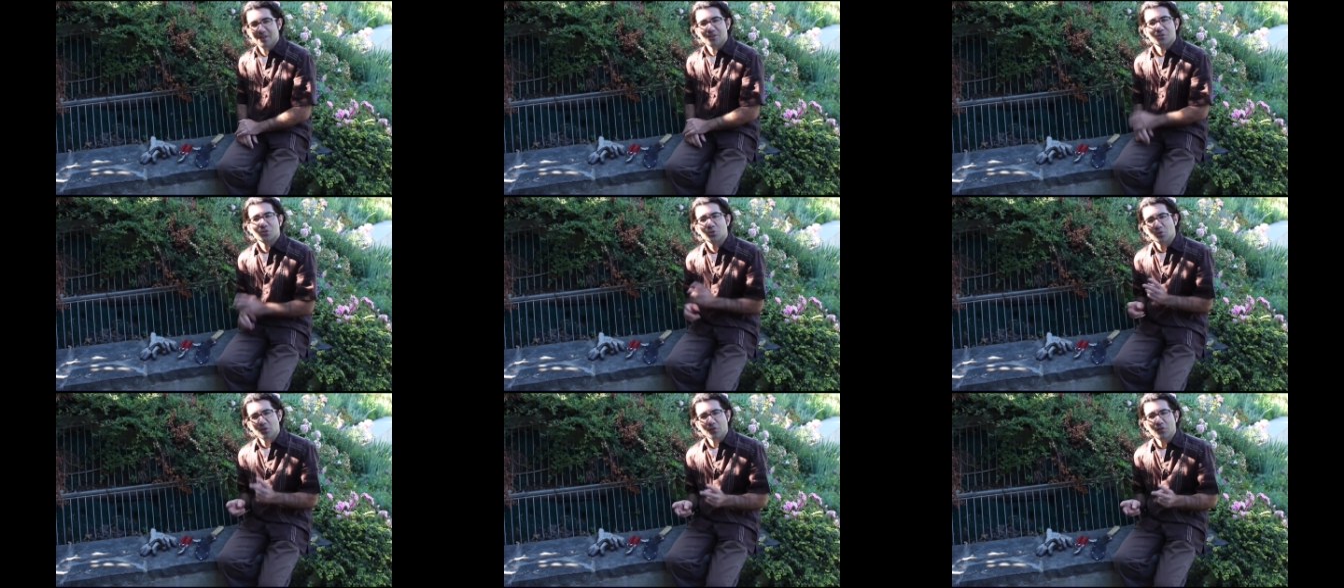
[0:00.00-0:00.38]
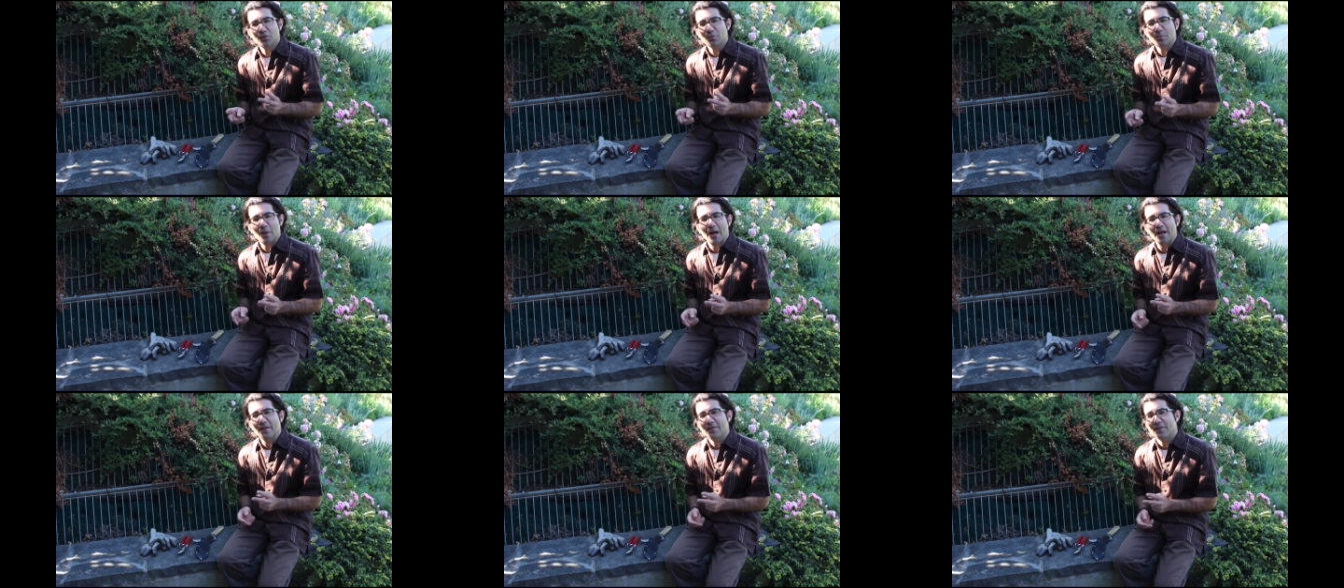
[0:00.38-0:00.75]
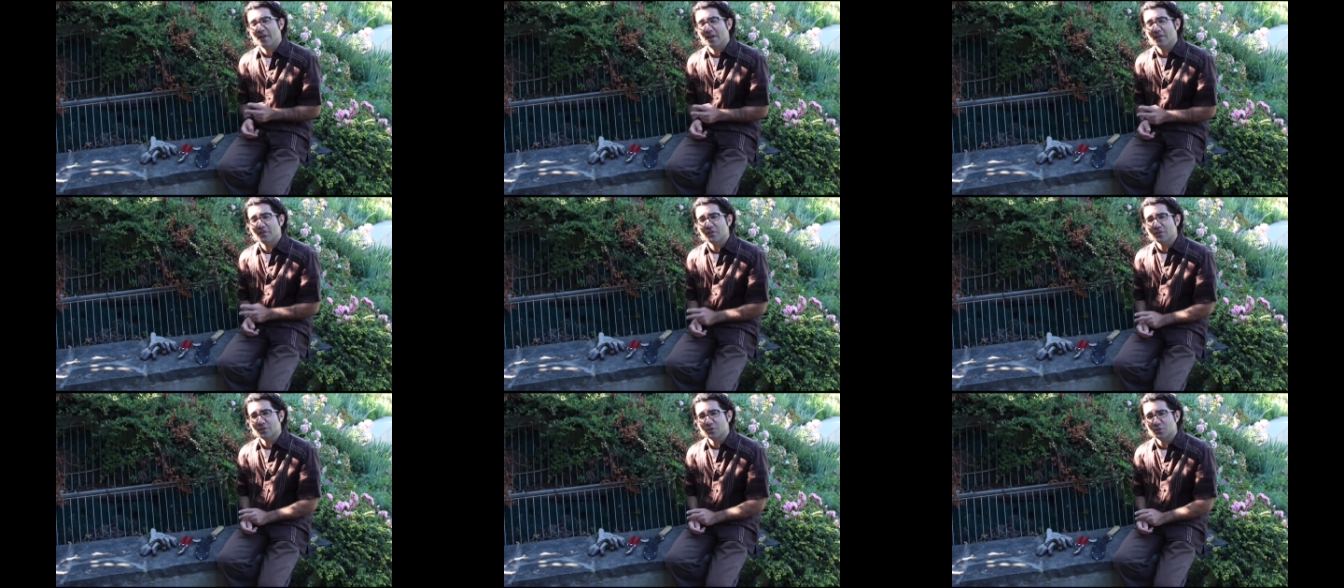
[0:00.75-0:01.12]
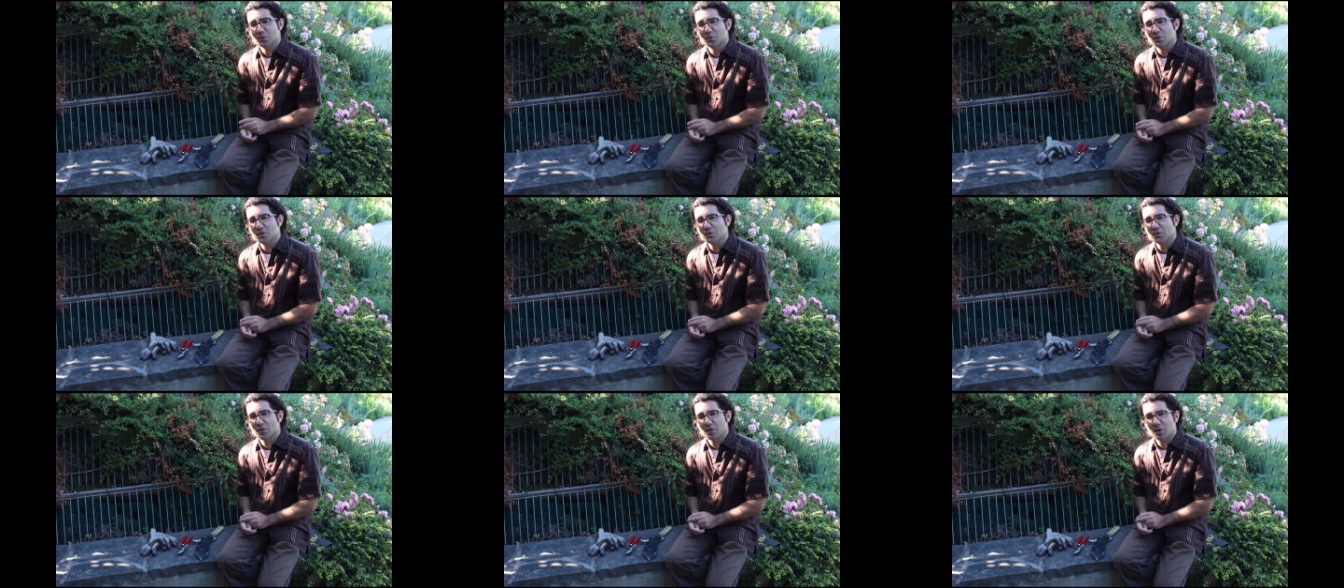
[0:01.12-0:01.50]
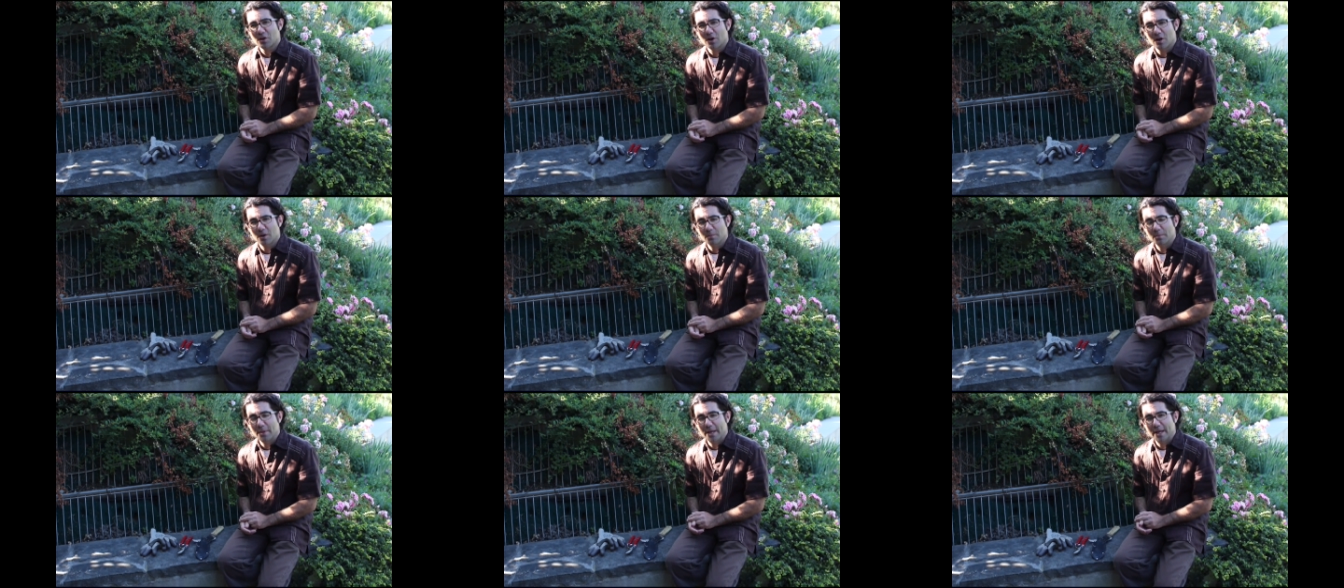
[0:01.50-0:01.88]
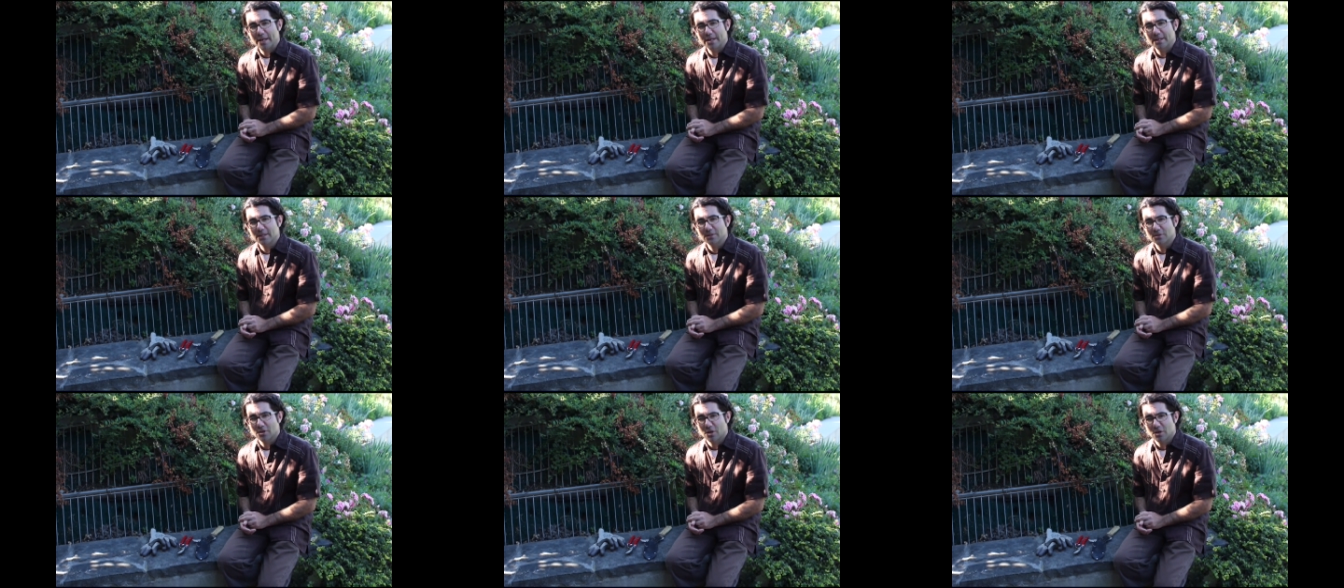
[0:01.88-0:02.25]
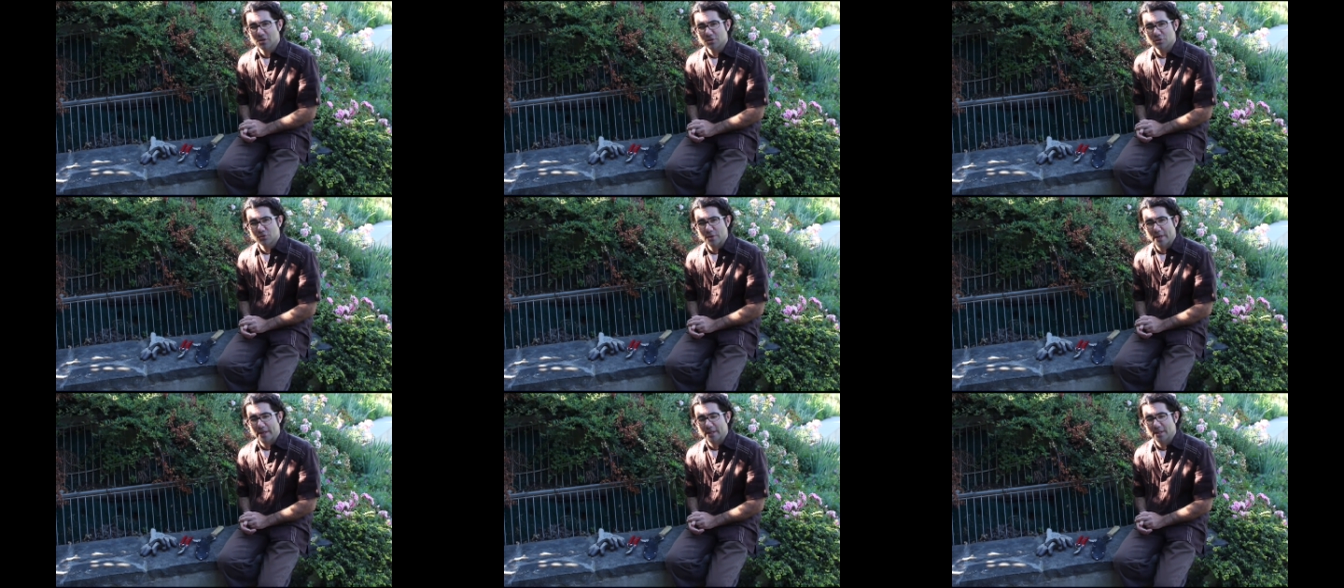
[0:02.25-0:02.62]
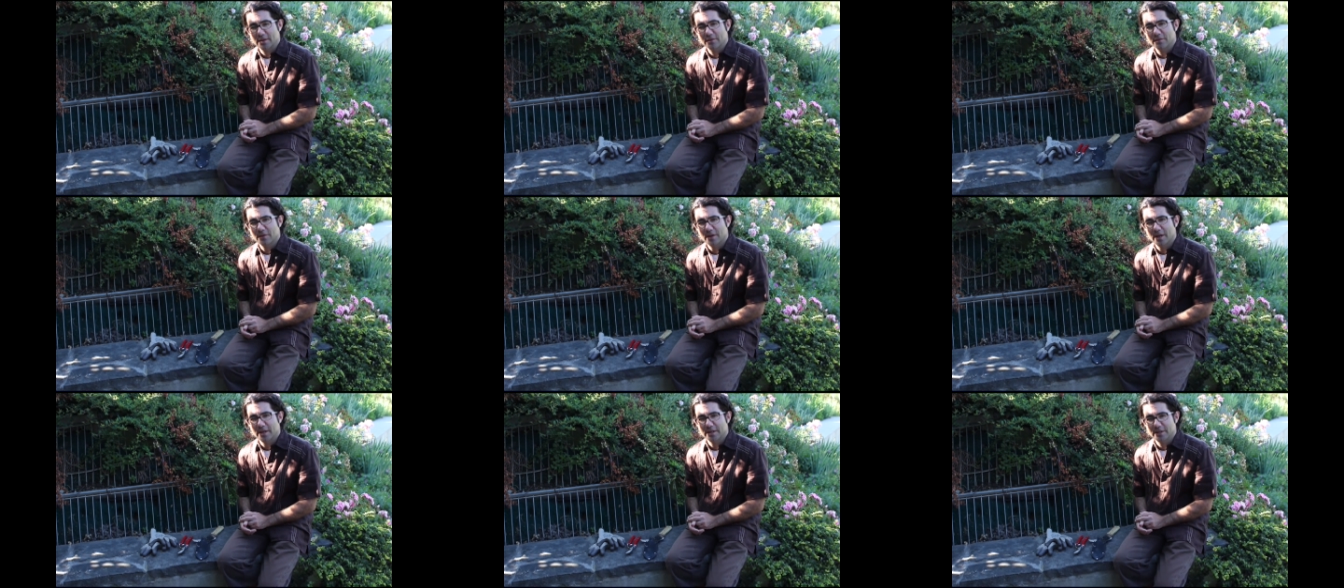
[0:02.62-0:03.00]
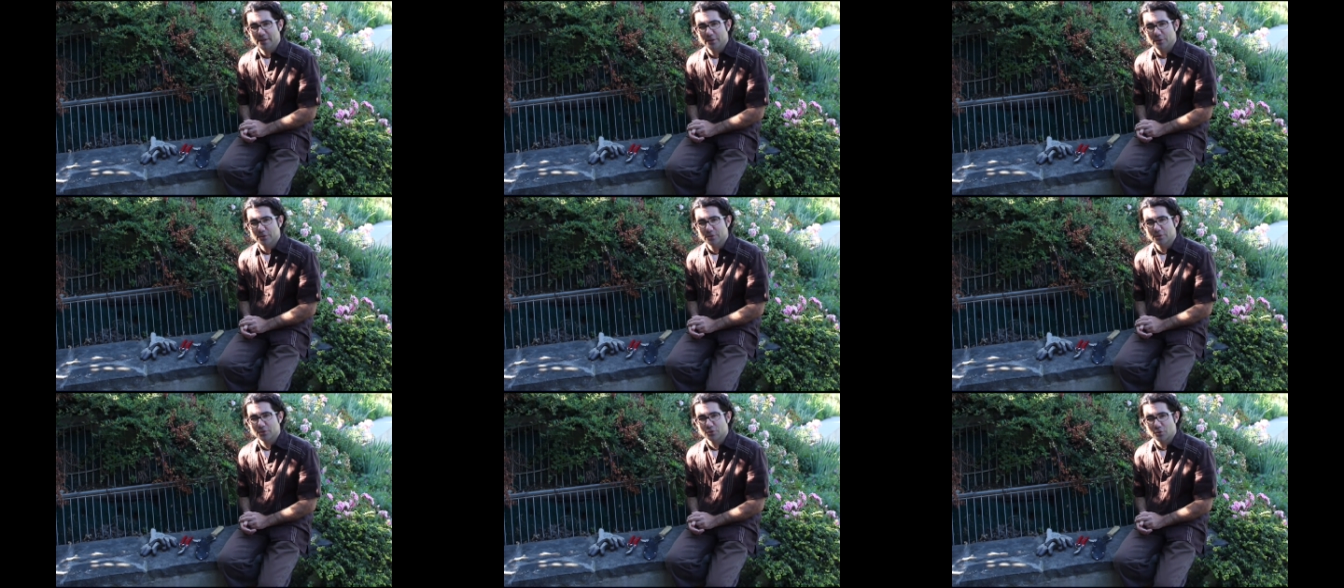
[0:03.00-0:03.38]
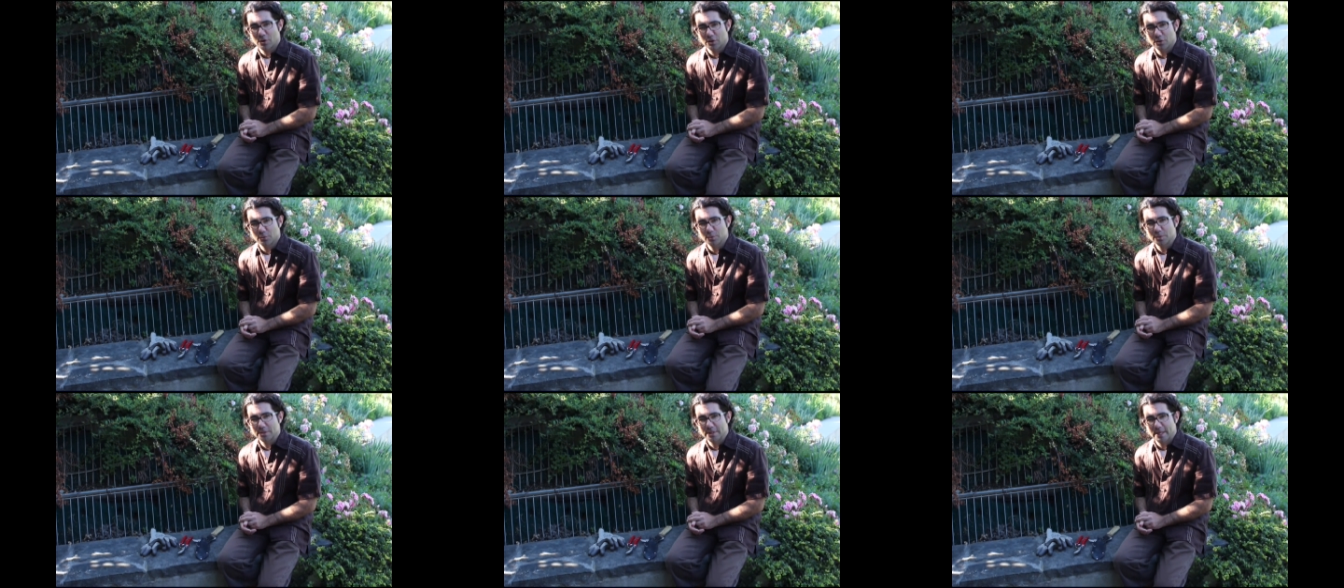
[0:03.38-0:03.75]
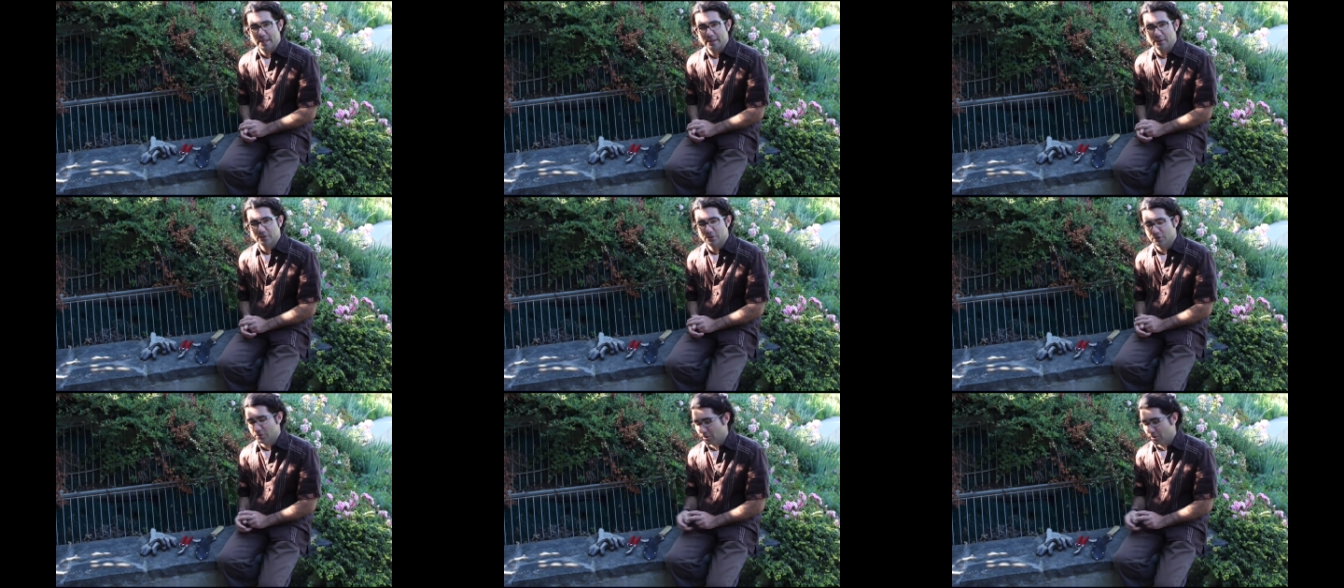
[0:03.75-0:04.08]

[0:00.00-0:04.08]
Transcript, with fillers: Two of my favorite tools for combating dog strangling vine here at the Toronto Botanical